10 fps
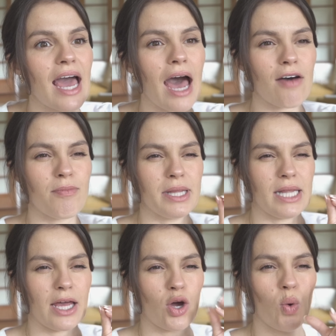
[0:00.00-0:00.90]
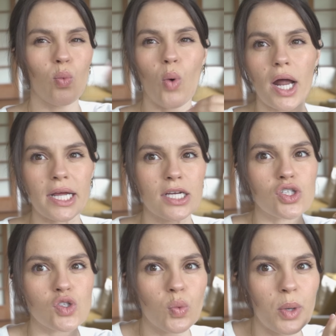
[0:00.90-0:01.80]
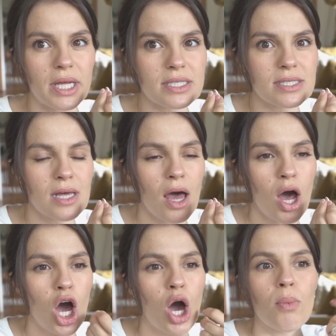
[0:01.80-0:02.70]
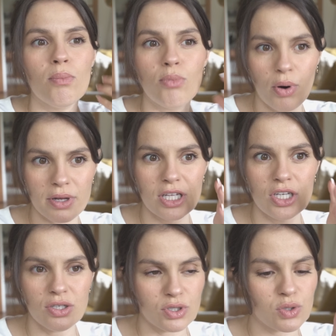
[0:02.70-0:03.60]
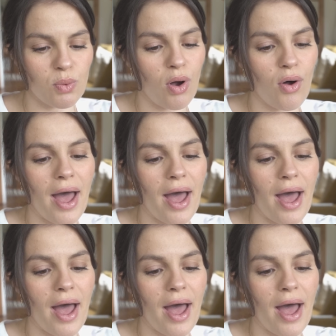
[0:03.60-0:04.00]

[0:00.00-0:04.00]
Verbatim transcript: have been like wanting sweets more than usual.